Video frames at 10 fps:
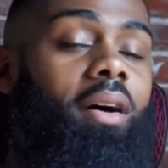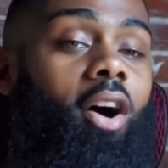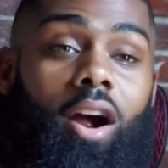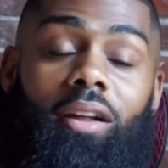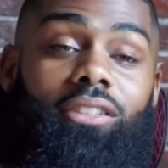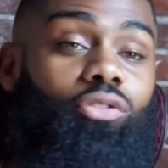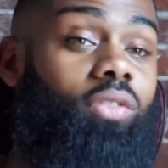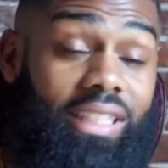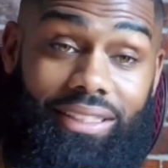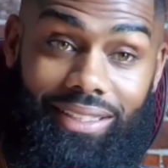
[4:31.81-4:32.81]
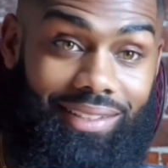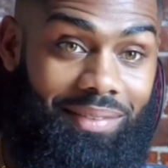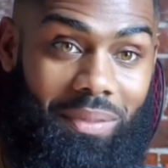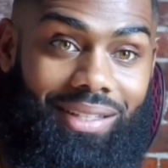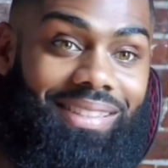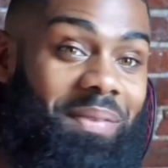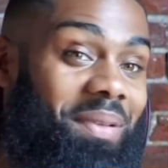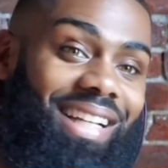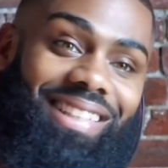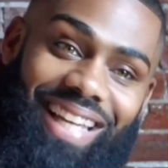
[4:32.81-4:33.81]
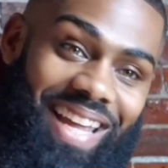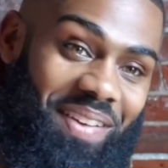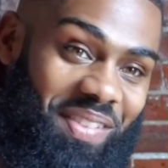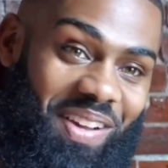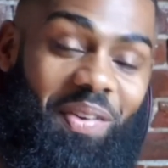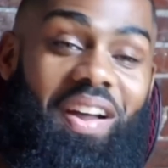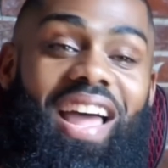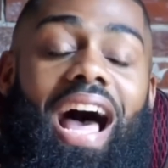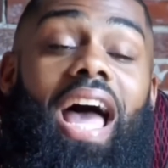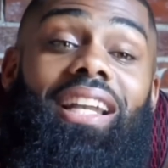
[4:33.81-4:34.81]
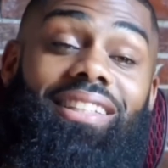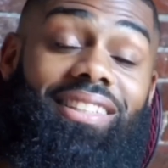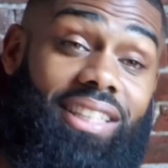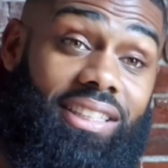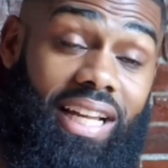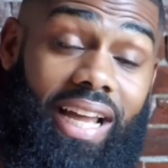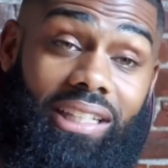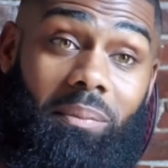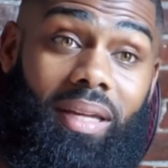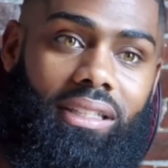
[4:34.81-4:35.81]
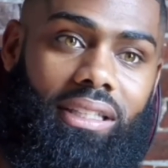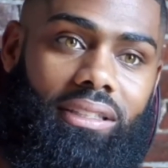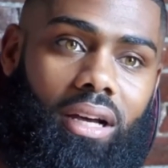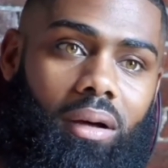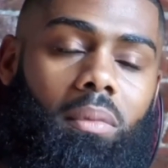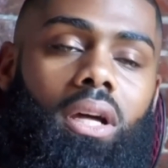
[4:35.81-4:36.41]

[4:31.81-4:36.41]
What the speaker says: Heart is racing because I'm like, damn, yo, I had a decision I had to make at that time.